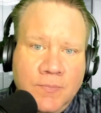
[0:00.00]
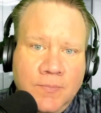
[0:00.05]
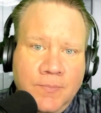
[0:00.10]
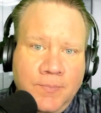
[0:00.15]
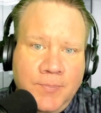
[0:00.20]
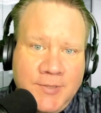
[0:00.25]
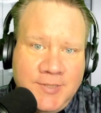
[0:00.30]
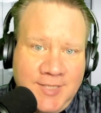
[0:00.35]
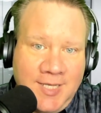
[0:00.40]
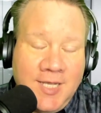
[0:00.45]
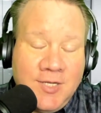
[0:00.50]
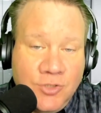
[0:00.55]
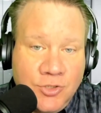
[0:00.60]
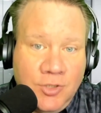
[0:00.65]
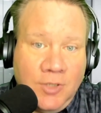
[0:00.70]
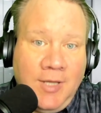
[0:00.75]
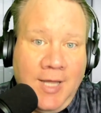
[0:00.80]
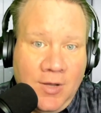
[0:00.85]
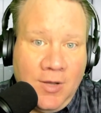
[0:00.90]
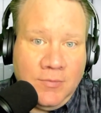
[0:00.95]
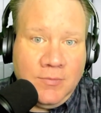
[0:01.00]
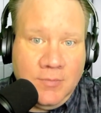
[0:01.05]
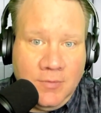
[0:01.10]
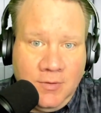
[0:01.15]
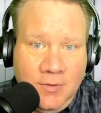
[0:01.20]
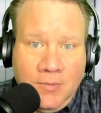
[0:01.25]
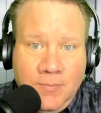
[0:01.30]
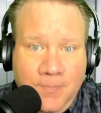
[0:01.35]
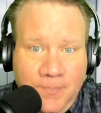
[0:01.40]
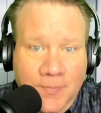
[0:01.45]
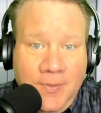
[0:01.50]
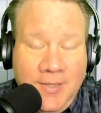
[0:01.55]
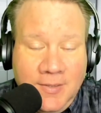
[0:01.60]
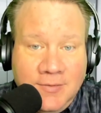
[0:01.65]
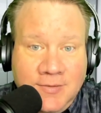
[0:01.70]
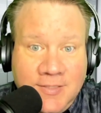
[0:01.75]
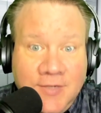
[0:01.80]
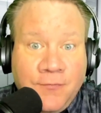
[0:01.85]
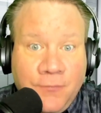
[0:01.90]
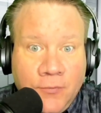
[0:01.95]
potential
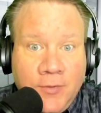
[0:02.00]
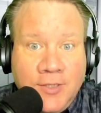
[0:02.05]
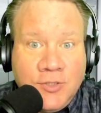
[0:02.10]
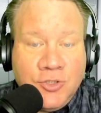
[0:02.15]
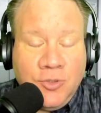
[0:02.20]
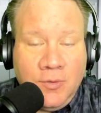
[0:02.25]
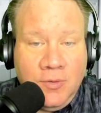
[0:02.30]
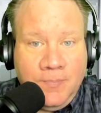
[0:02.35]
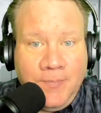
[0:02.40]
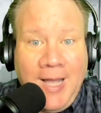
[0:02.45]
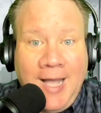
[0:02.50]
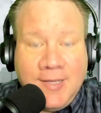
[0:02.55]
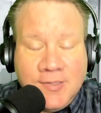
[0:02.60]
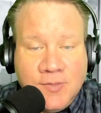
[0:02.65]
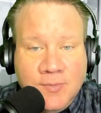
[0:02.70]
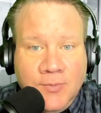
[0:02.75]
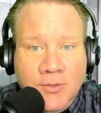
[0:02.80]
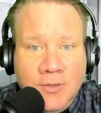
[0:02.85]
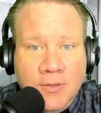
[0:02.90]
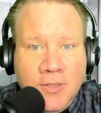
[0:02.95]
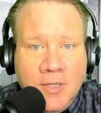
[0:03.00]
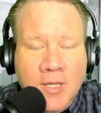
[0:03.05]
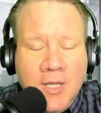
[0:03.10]
differential possible?